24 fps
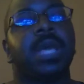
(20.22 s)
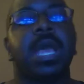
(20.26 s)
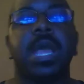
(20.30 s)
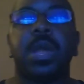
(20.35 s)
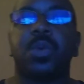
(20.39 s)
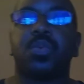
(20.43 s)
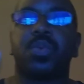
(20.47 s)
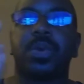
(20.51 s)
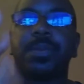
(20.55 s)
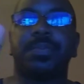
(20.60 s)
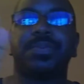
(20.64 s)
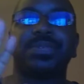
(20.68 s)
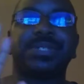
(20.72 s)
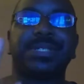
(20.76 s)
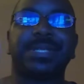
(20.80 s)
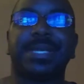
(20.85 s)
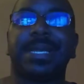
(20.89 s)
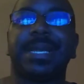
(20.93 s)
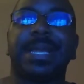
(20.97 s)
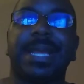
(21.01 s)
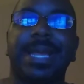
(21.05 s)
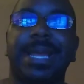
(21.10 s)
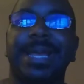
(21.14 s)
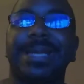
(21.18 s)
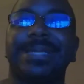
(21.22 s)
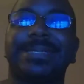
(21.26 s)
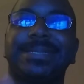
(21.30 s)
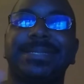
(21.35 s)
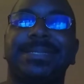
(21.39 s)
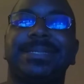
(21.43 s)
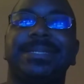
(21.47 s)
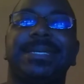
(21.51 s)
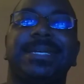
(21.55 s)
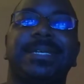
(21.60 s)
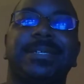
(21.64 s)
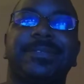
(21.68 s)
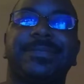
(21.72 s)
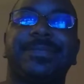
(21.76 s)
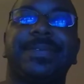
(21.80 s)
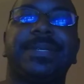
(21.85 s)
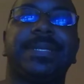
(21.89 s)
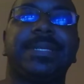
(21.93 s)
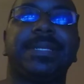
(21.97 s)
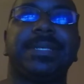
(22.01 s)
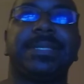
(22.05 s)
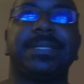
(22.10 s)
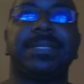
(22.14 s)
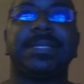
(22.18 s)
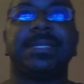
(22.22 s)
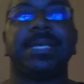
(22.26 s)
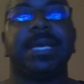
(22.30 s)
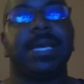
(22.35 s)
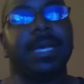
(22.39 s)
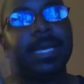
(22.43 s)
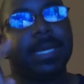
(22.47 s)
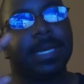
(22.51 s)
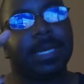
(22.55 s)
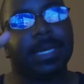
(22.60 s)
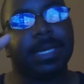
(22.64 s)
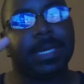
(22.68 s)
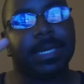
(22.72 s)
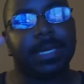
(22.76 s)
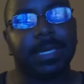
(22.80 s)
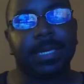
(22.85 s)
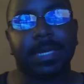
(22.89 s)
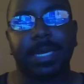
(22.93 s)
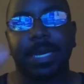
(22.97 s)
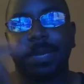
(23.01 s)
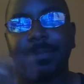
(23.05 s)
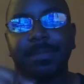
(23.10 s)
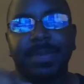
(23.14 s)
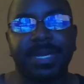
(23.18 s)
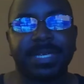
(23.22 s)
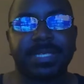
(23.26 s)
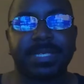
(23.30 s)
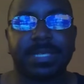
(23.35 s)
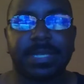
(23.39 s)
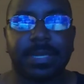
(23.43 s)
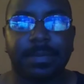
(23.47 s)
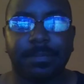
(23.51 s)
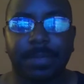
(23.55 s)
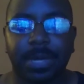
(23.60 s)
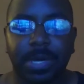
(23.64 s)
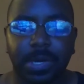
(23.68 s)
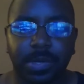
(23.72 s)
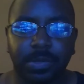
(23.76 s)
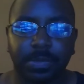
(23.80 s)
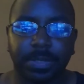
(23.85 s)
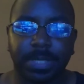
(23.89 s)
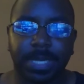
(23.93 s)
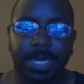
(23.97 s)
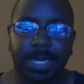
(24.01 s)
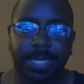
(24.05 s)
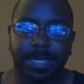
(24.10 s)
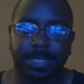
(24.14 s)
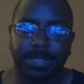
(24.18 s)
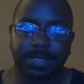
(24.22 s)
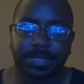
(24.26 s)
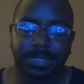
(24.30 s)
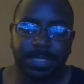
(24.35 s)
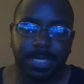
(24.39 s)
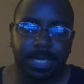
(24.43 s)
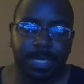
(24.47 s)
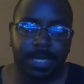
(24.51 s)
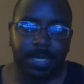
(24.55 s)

representing Action Jack Fitness, messing up my own lines.